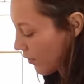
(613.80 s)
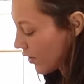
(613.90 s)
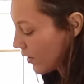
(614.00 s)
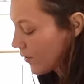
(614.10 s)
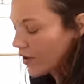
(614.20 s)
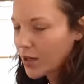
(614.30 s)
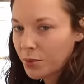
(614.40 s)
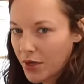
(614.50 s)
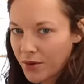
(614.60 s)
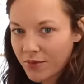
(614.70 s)
I really feel
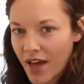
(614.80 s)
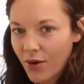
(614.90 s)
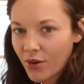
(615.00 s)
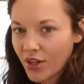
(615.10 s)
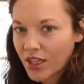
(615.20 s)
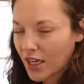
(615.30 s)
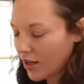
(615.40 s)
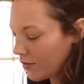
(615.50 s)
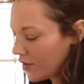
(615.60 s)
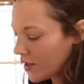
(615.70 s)
like bread flour
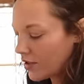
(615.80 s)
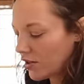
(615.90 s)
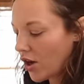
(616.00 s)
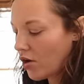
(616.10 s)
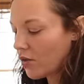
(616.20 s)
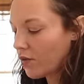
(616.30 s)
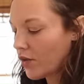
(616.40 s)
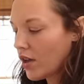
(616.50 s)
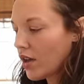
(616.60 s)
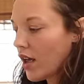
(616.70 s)
gives this loaf